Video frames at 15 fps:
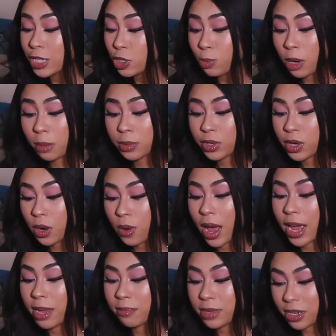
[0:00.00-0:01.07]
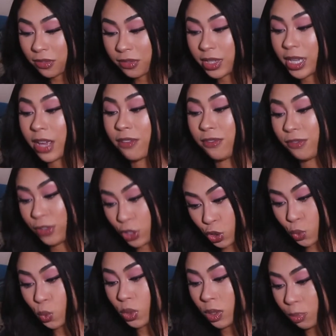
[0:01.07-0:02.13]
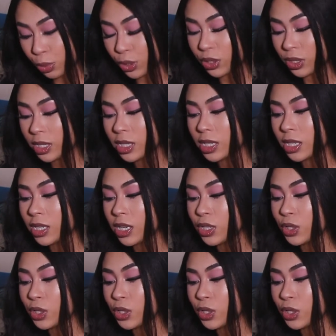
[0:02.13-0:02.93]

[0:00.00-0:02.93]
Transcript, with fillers: As you probably know, I am definitely a visual person.